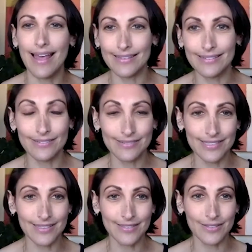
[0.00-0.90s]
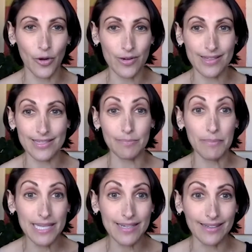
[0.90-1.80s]
then to go
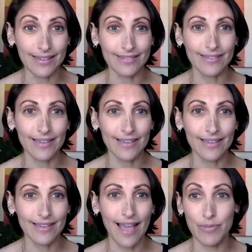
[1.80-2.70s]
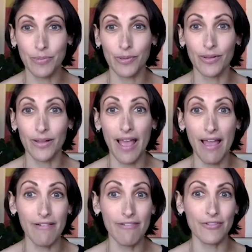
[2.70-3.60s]
to this meeting and have
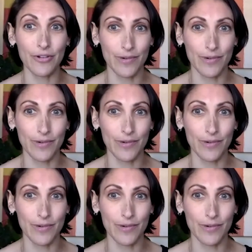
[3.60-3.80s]
people,